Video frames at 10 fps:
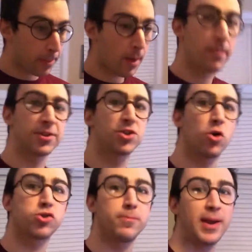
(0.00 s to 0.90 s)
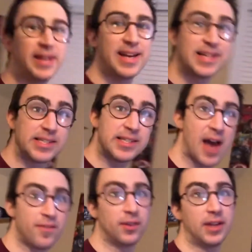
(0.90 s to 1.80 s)
But social media is
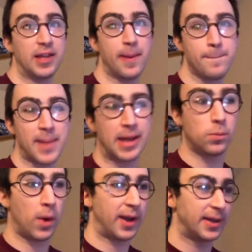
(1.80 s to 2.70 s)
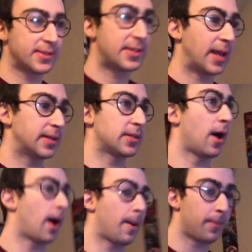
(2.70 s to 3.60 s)
definitely the main way to stay on
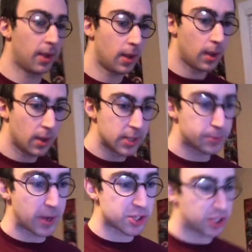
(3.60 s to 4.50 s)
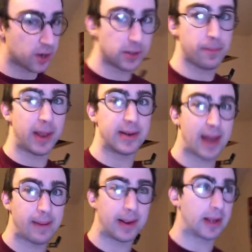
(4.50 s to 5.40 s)
top, especially during the
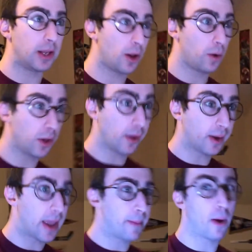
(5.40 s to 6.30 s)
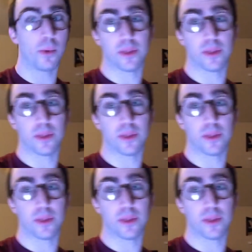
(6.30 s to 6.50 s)
pandemic. You know, you can keep up with